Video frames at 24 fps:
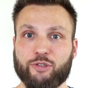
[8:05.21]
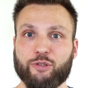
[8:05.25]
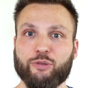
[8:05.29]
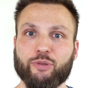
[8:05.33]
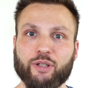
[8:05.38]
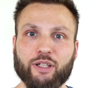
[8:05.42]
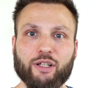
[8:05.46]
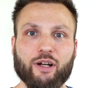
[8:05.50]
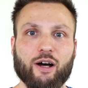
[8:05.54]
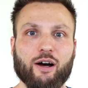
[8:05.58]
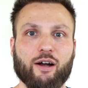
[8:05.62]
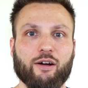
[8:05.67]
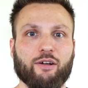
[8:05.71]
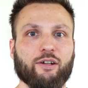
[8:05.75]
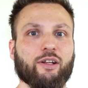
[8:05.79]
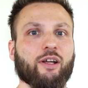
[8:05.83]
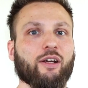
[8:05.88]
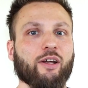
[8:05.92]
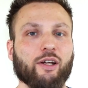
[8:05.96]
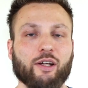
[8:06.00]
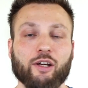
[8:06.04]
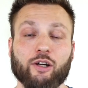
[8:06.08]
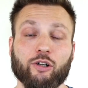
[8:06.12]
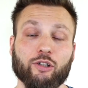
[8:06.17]
street art
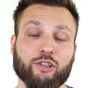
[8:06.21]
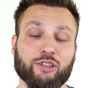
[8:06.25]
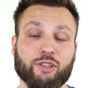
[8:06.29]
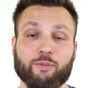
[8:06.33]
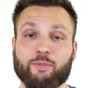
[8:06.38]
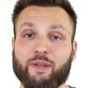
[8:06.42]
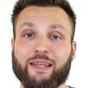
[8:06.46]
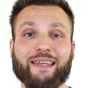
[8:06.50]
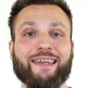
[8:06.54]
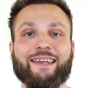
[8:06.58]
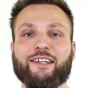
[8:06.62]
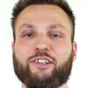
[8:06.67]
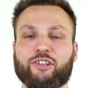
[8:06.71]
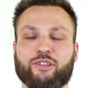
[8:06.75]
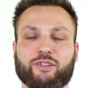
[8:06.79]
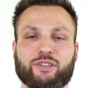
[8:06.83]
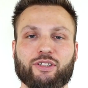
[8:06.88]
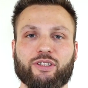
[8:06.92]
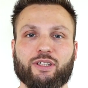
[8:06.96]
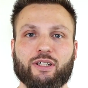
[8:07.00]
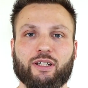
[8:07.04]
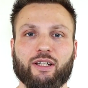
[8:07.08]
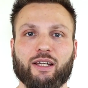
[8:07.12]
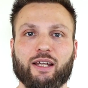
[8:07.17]
or something
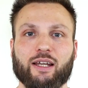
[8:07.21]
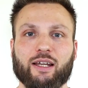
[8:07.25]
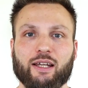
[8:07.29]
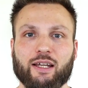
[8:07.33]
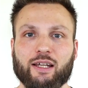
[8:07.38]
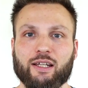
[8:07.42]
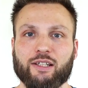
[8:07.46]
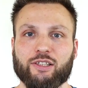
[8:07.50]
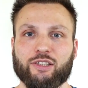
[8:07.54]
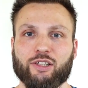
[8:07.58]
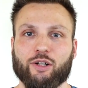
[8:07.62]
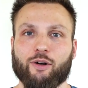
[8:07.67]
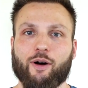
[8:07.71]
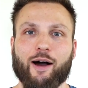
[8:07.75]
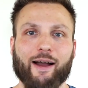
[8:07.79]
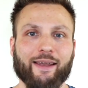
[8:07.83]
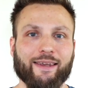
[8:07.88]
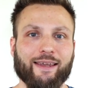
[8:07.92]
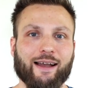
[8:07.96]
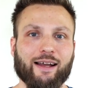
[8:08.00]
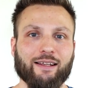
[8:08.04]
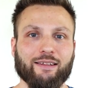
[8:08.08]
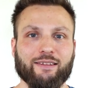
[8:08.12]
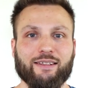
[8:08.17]
interesting. So I
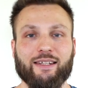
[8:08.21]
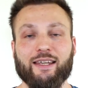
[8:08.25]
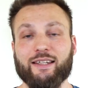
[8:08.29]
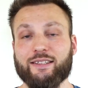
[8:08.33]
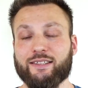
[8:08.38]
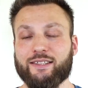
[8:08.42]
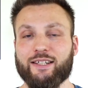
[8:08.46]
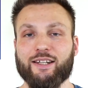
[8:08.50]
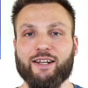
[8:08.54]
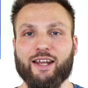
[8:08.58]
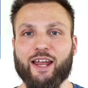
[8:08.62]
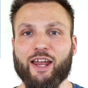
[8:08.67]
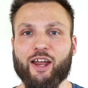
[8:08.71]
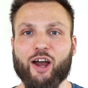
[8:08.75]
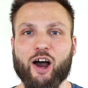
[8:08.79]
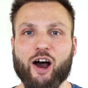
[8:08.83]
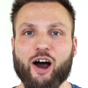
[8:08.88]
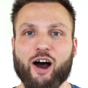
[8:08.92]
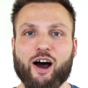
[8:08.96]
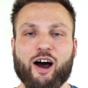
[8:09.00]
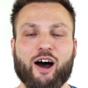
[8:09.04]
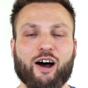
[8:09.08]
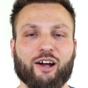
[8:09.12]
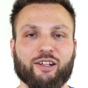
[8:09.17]
got
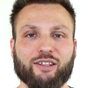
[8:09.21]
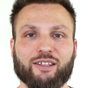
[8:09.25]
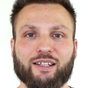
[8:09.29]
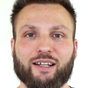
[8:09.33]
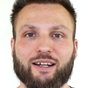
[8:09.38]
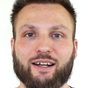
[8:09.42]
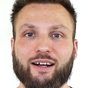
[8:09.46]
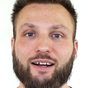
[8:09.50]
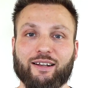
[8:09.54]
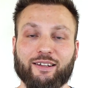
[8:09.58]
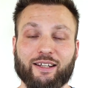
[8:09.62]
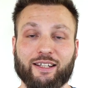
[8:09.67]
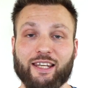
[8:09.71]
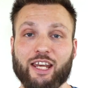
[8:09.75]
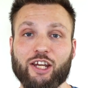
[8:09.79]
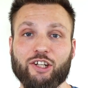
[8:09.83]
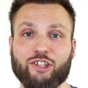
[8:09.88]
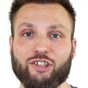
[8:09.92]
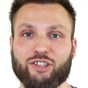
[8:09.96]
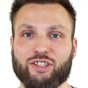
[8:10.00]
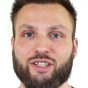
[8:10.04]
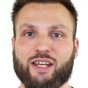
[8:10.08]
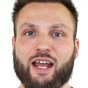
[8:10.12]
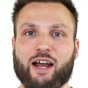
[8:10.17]
yesterday on
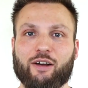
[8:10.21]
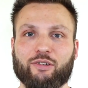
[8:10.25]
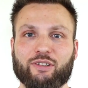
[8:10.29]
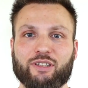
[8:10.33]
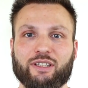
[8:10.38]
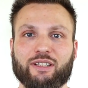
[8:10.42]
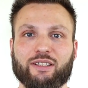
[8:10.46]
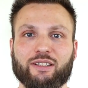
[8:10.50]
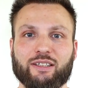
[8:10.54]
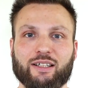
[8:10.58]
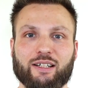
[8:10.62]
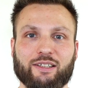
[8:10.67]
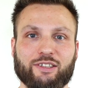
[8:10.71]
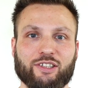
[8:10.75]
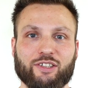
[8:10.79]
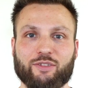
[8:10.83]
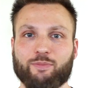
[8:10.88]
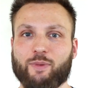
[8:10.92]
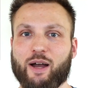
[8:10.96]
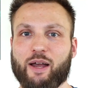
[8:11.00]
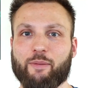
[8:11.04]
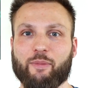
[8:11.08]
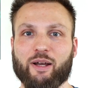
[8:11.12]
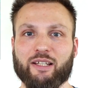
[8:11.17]
location scouting
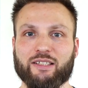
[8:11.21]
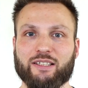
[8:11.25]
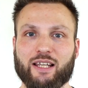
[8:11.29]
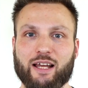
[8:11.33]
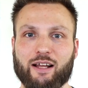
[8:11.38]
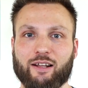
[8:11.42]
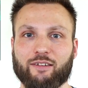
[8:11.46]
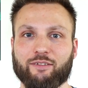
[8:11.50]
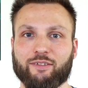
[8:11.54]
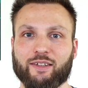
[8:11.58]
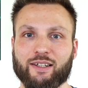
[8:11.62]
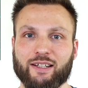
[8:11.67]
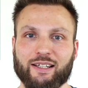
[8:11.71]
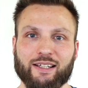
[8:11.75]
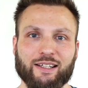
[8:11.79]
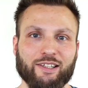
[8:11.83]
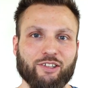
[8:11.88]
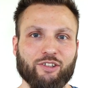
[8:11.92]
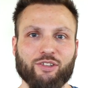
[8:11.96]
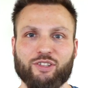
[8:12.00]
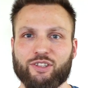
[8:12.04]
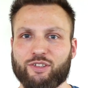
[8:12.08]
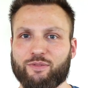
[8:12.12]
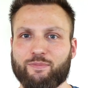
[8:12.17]
just by myself
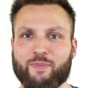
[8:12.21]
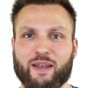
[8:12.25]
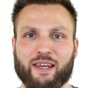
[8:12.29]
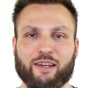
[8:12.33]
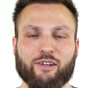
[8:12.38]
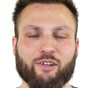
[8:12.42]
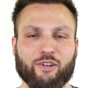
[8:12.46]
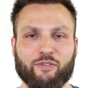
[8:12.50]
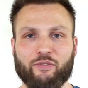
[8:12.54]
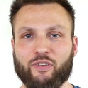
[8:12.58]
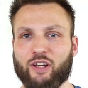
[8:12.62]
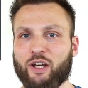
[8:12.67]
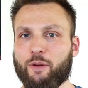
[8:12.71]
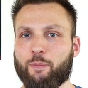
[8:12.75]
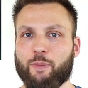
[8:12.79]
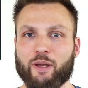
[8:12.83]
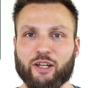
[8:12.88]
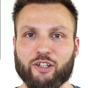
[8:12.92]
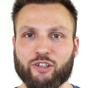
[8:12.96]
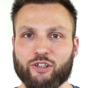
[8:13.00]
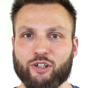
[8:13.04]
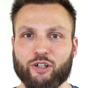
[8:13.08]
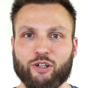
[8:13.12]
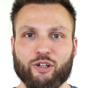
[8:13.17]
to just make graffiti
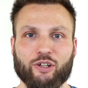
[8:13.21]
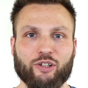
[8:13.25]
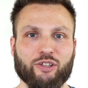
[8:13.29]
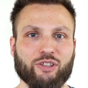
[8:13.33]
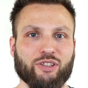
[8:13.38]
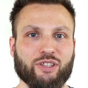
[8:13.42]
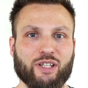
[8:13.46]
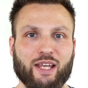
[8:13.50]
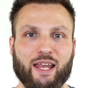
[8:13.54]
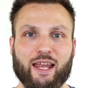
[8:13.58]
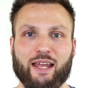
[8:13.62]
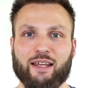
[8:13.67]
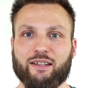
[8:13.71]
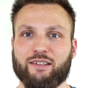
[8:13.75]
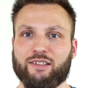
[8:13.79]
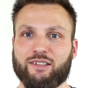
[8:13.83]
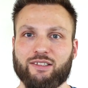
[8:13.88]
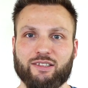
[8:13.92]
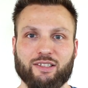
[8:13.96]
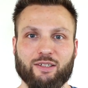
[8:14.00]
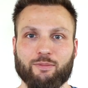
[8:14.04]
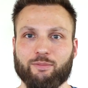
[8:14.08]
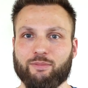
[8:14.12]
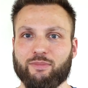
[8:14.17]
pictures and
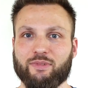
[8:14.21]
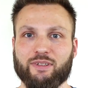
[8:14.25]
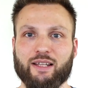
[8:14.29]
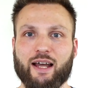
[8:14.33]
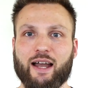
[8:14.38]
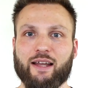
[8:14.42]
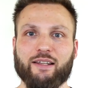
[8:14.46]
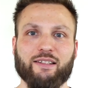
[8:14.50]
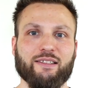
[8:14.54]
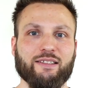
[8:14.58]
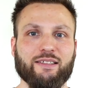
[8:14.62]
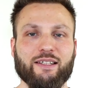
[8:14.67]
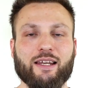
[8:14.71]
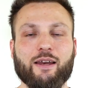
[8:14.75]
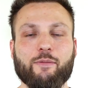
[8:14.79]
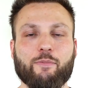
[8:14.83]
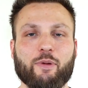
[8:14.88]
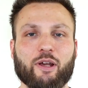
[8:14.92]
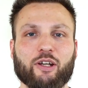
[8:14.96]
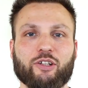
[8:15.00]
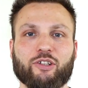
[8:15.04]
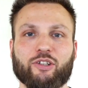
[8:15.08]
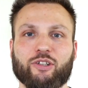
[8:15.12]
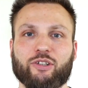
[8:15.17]
just some night city
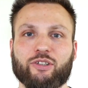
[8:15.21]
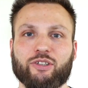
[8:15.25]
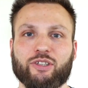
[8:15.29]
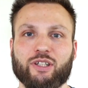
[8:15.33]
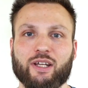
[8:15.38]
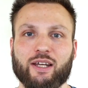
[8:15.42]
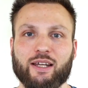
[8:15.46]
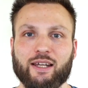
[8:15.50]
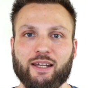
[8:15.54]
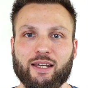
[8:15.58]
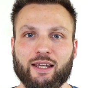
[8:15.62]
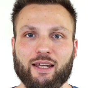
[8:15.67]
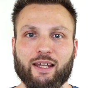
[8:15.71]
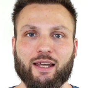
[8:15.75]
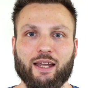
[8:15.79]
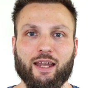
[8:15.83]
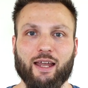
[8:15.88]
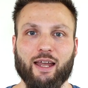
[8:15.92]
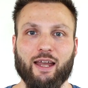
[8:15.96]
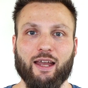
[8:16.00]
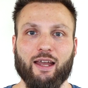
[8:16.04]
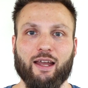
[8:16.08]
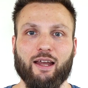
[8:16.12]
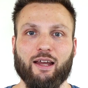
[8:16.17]
pictures.
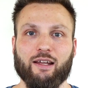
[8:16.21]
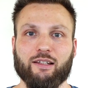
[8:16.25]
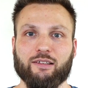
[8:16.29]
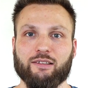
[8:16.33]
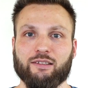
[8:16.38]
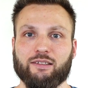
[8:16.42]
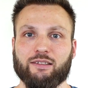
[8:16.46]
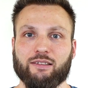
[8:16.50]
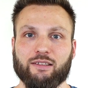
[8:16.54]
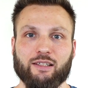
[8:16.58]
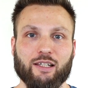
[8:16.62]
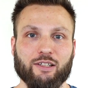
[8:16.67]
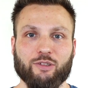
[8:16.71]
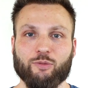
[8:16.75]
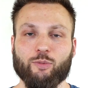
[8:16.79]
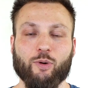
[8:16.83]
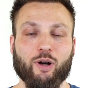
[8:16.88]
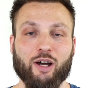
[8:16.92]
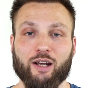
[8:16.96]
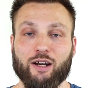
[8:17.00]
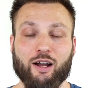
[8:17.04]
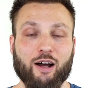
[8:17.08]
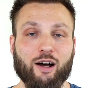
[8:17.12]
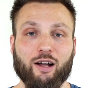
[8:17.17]
And guess
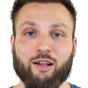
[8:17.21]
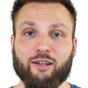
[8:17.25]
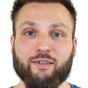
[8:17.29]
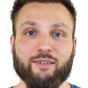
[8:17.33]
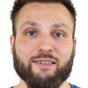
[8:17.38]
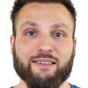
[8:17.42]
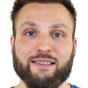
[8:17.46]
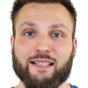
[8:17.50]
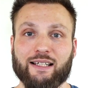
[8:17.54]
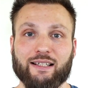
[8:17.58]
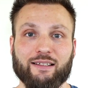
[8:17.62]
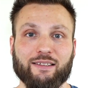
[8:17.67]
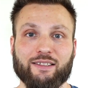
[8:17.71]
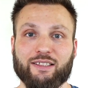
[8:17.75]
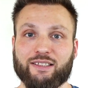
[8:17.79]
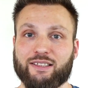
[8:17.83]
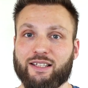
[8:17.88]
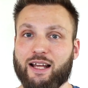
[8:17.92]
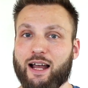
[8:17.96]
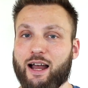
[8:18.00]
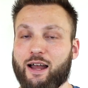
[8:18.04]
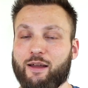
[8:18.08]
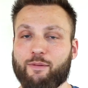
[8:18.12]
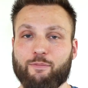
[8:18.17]
what? All of a sudden
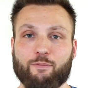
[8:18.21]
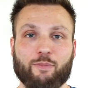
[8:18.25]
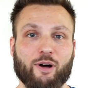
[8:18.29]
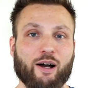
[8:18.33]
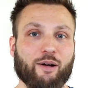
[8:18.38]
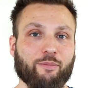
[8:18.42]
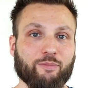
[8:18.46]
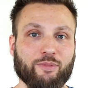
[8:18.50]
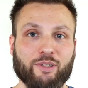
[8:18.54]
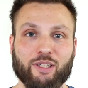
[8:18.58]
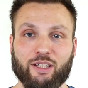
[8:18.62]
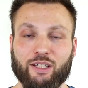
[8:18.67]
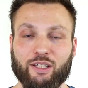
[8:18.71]
I bumped